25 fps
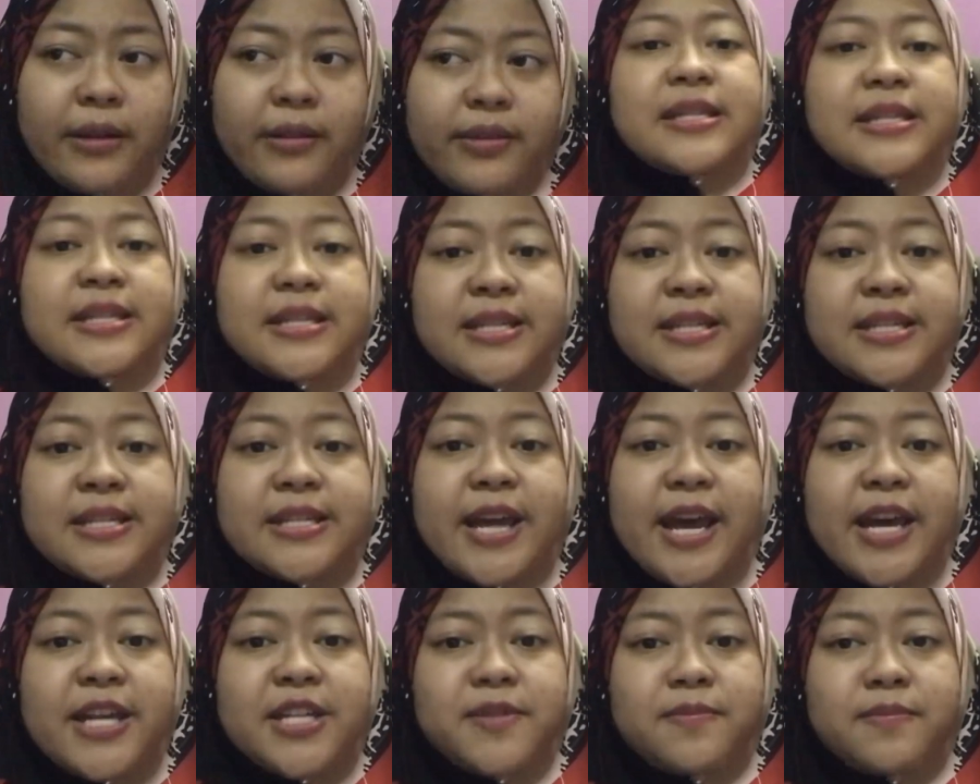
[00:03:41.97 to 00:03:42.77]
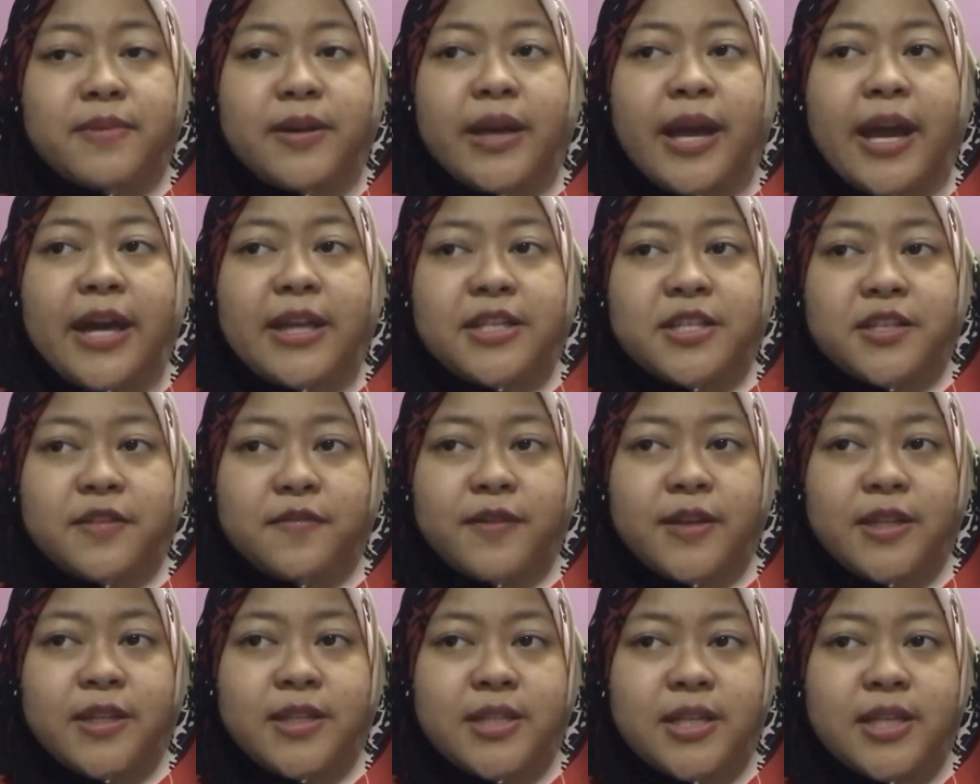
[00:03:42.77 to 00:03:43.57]
The seismic
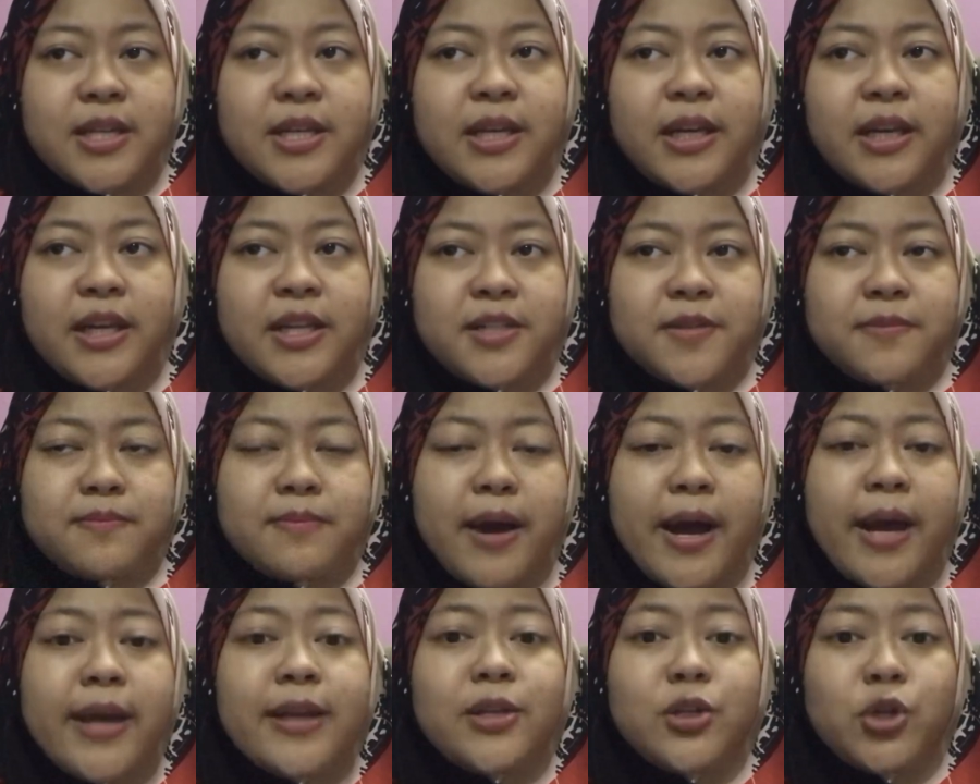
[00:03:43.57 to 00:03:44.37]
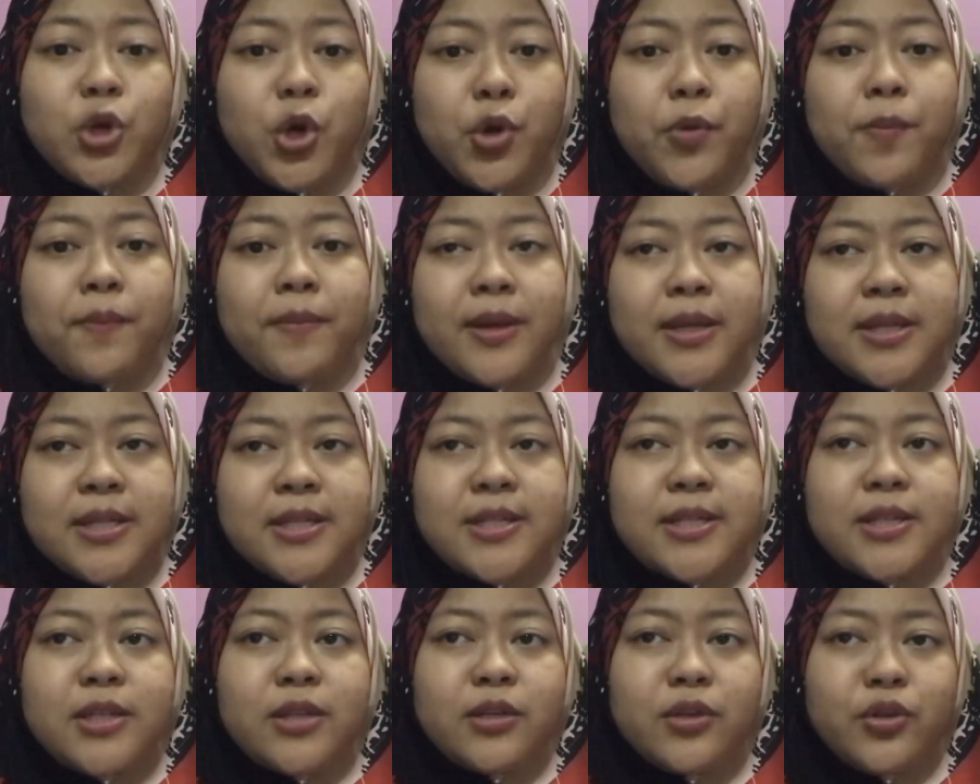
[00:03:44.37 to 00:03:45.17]
activity is by no means
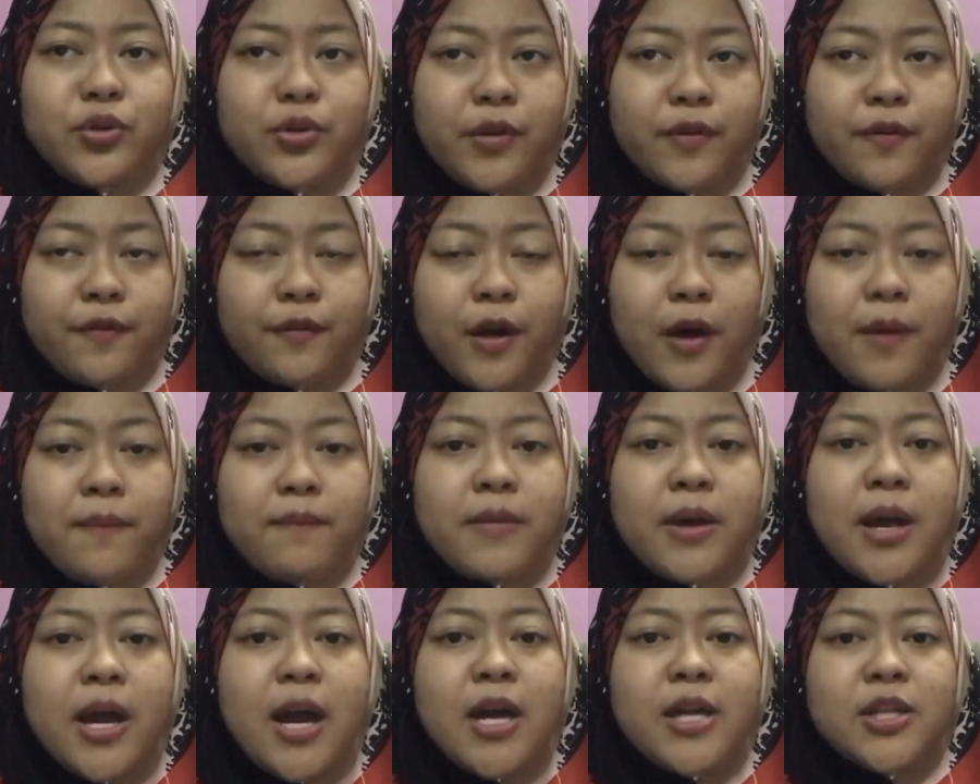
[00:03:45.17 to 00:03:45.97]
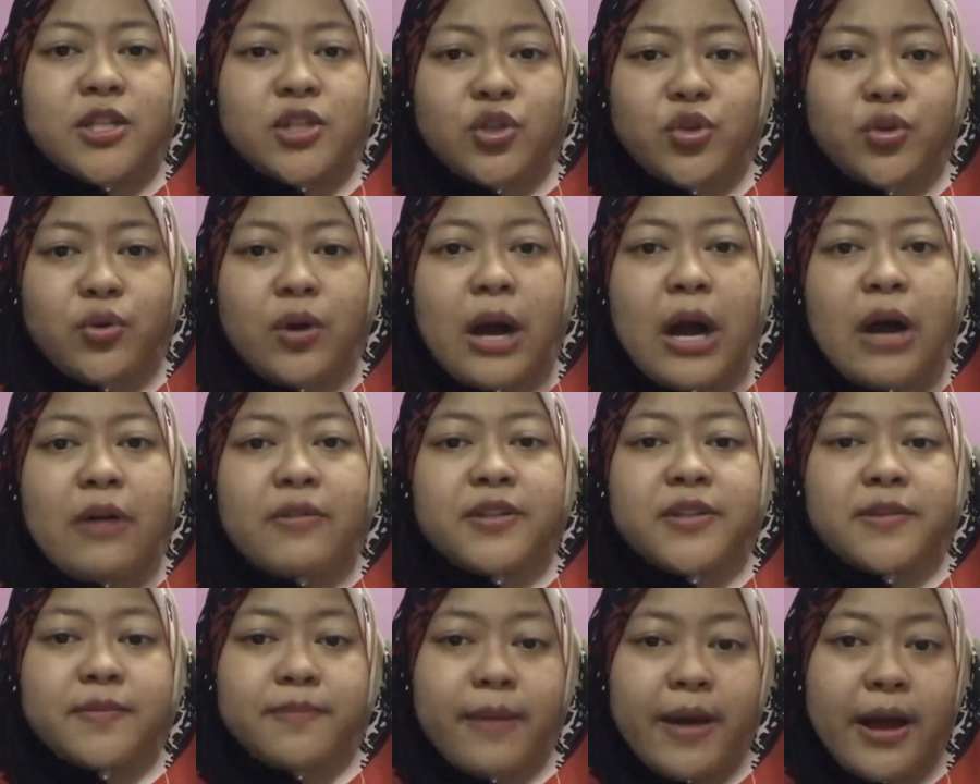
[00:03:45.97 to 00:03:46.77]
uniform throughout the
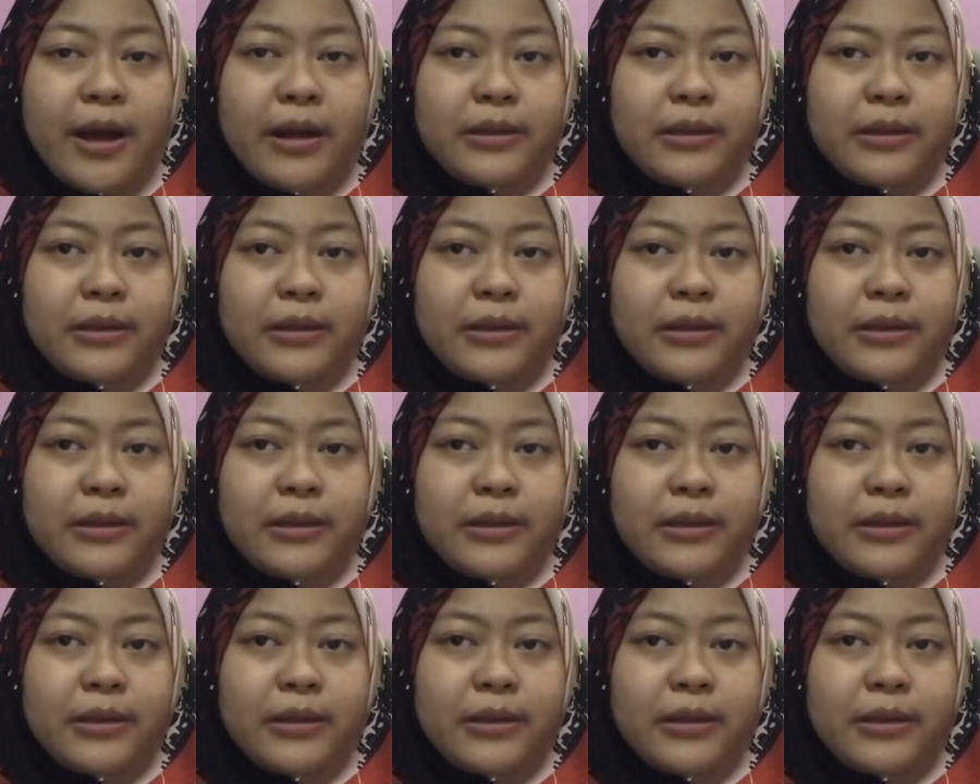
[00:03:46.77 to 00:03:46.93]
belt,